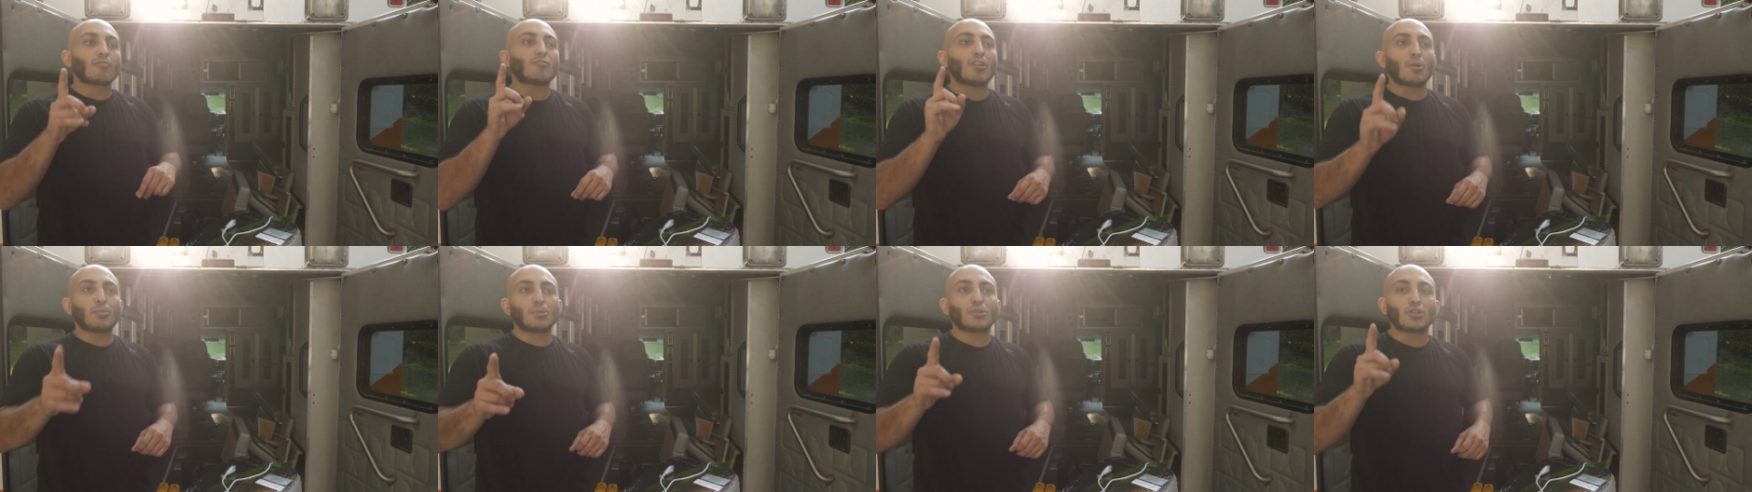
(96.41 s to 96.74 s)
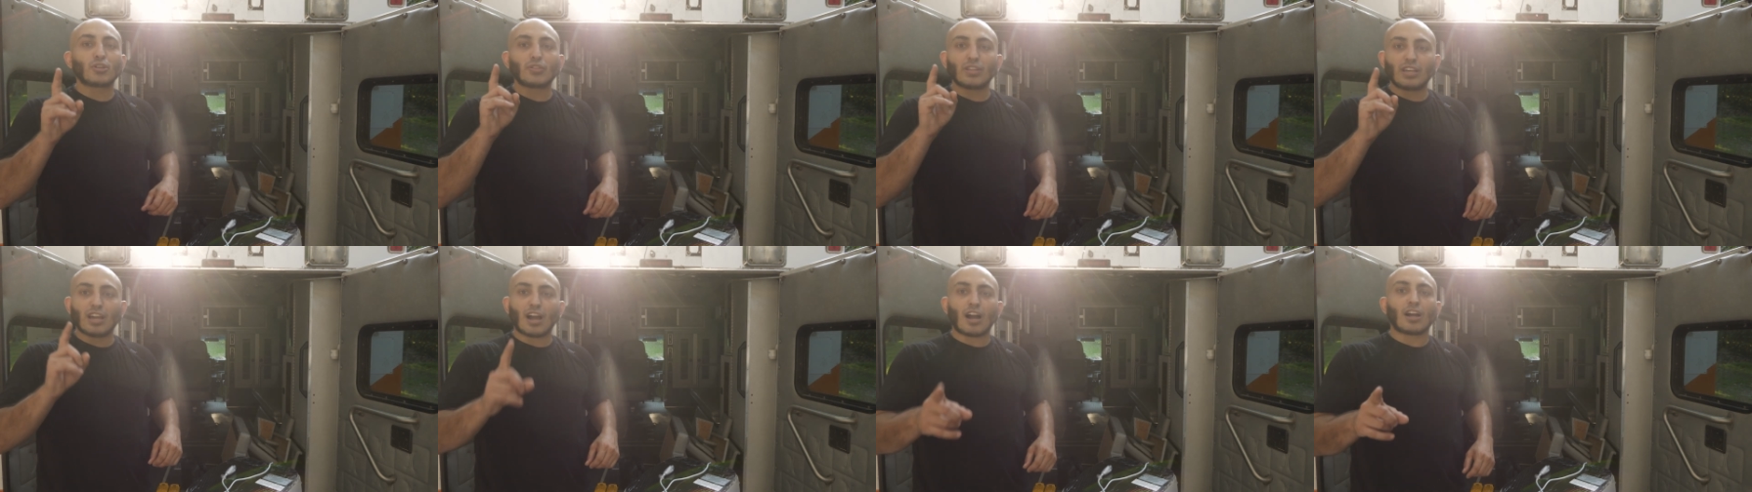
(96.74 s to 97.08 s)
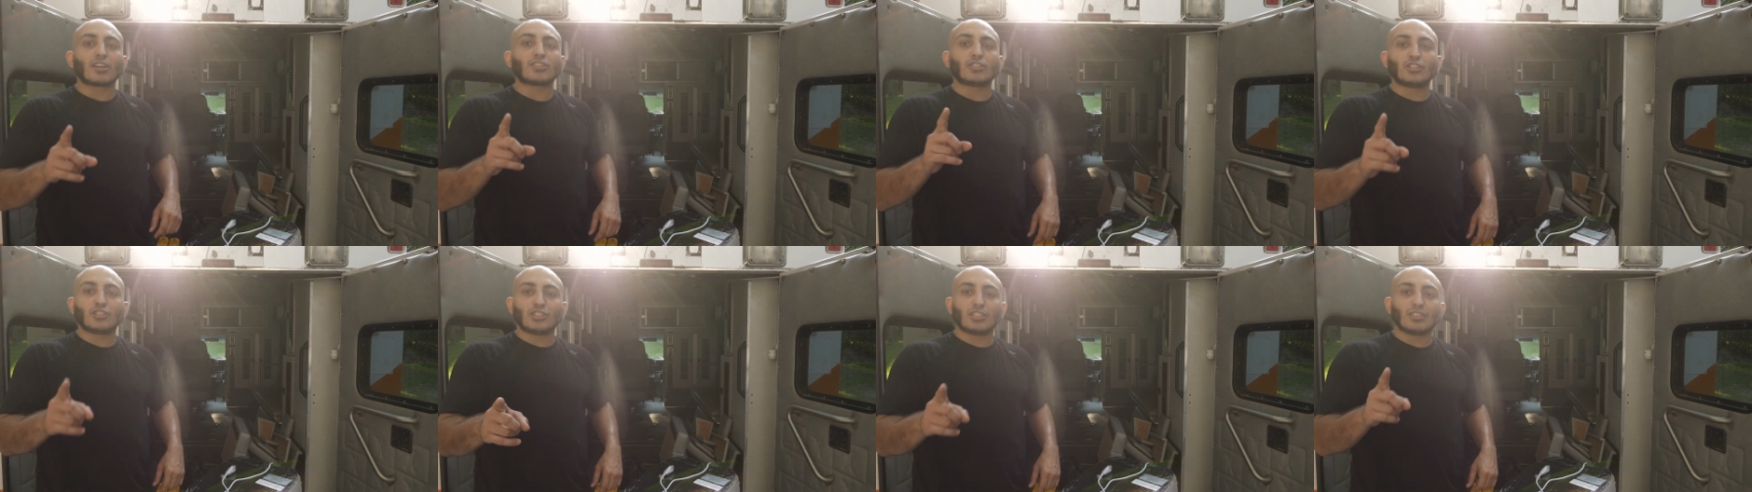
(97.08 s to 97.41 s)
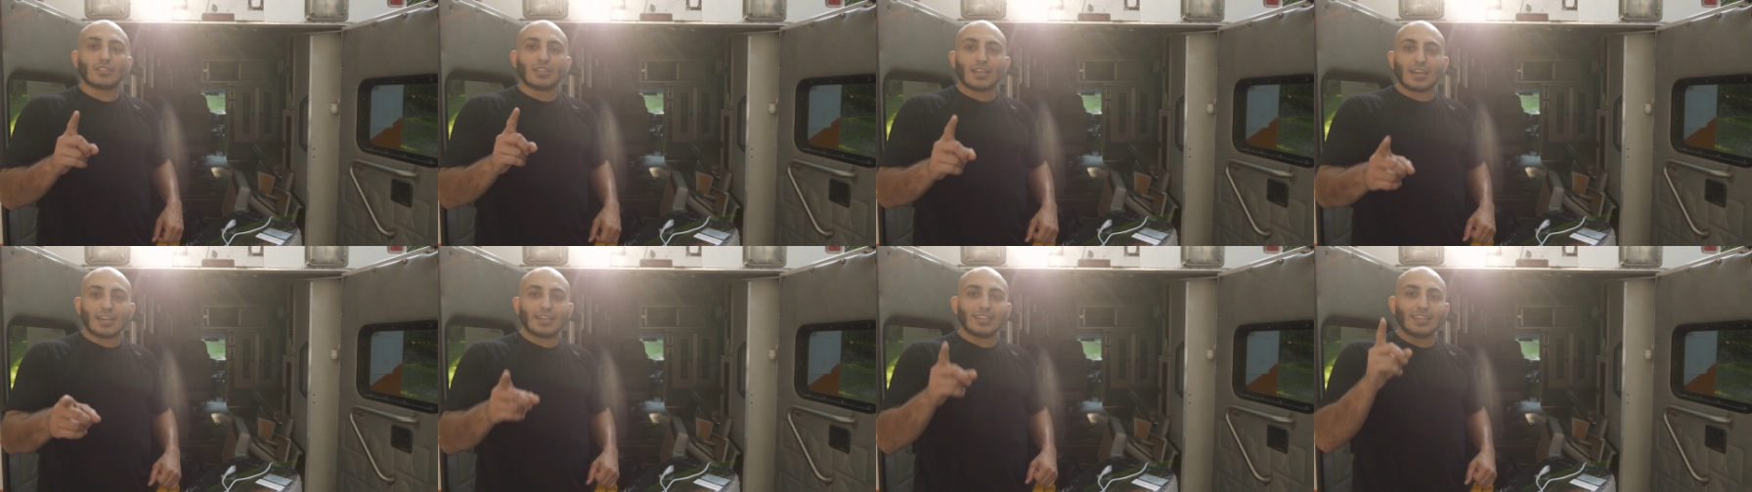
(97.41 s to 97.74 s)
rupture the oxygen
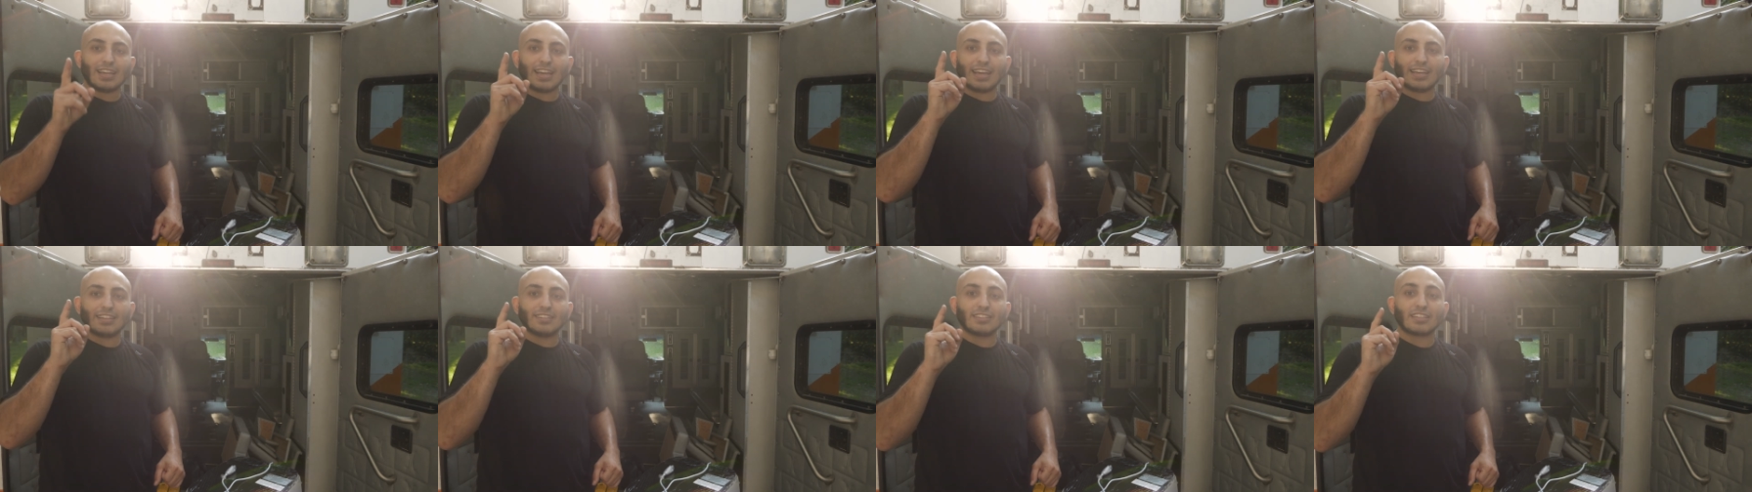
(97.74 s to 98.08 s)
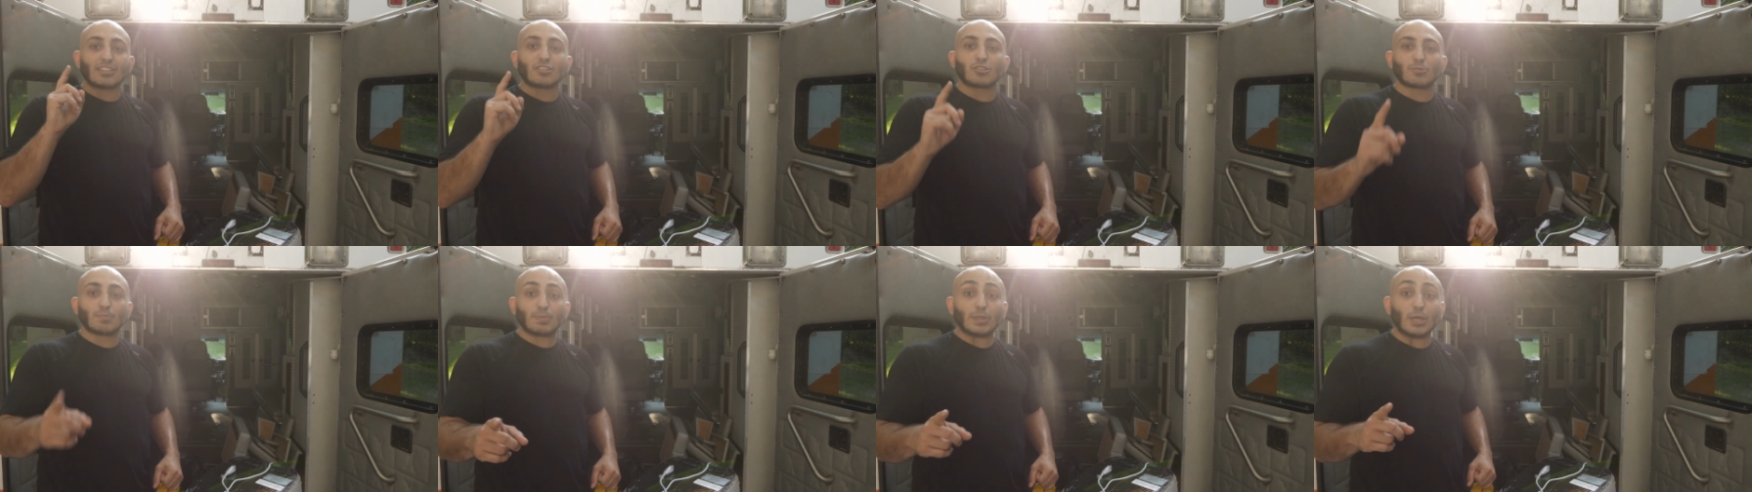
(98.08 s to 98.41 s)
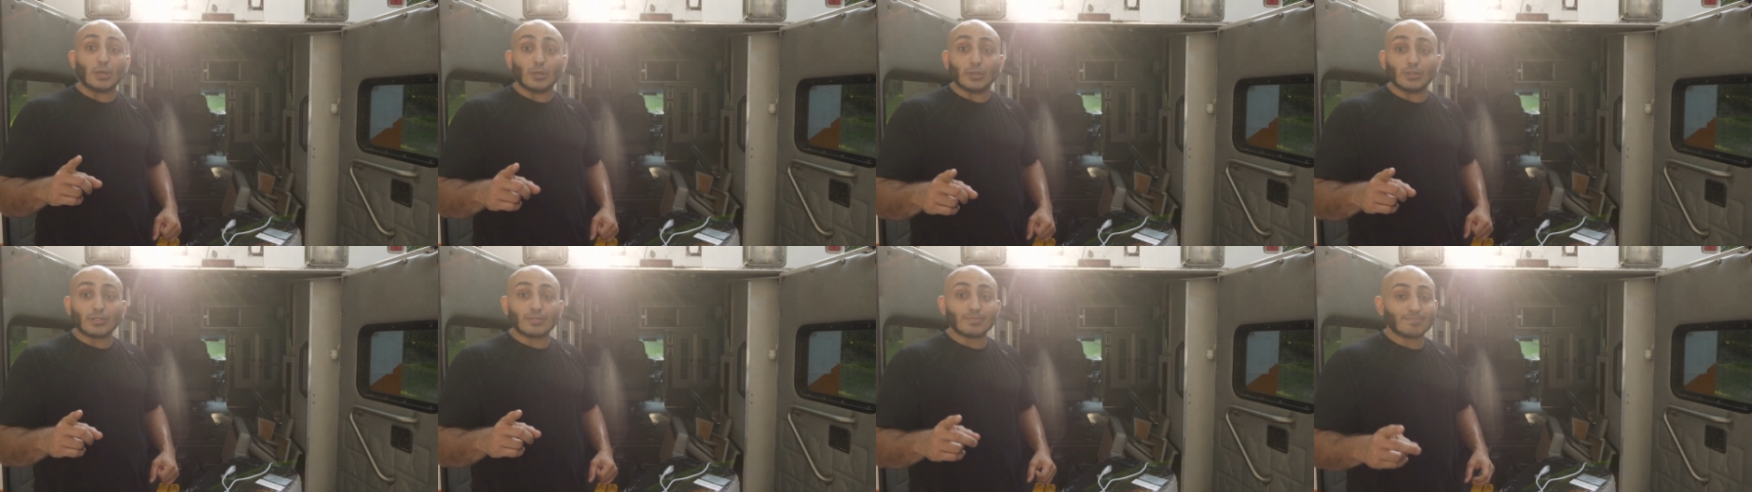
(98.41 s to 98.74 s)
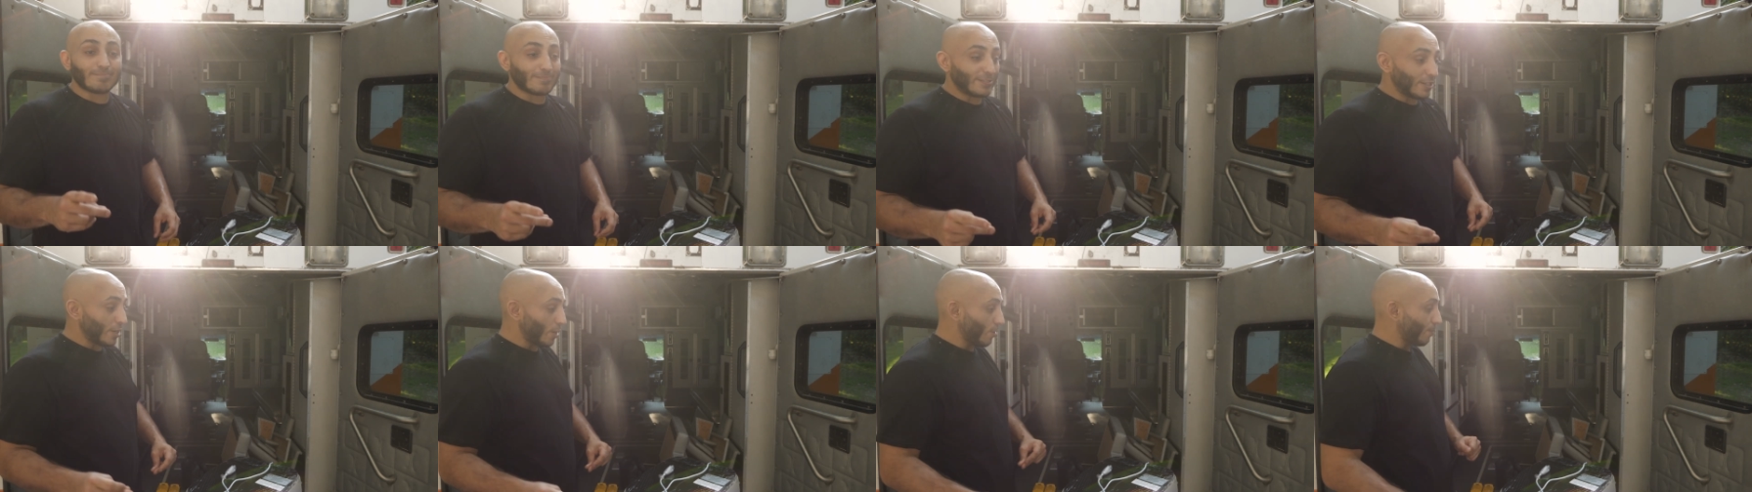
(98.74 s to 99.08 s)
line and explode.
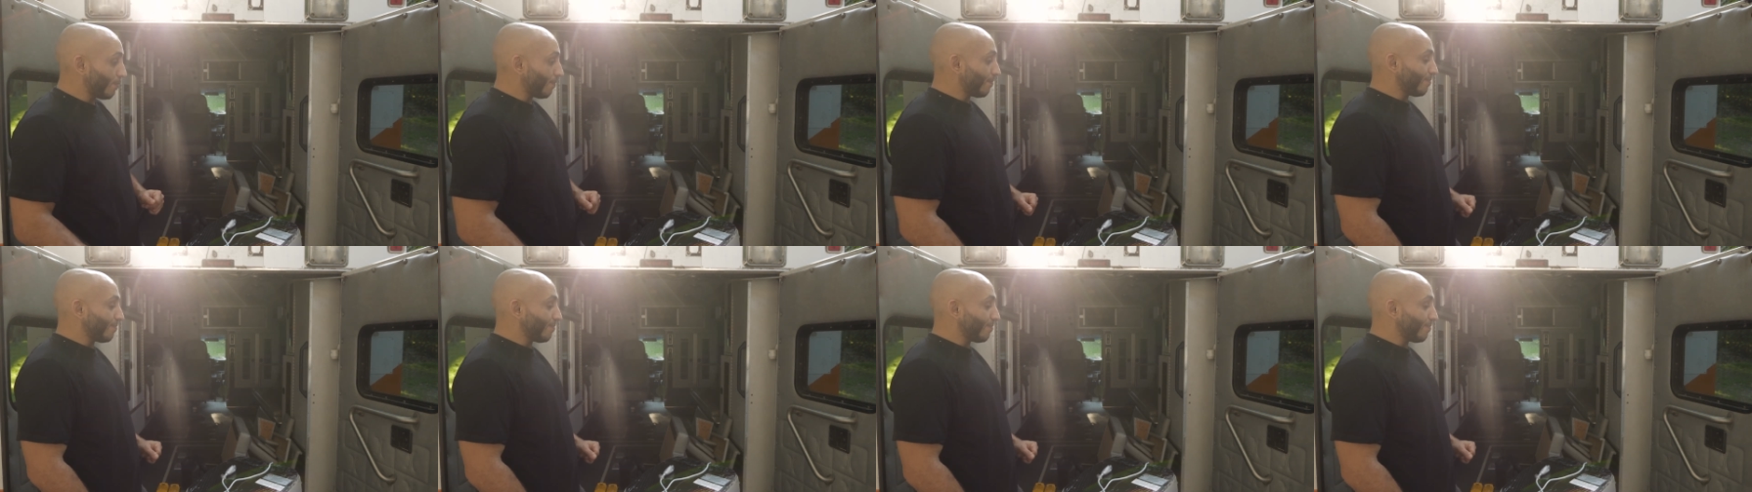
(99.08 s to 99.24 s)
So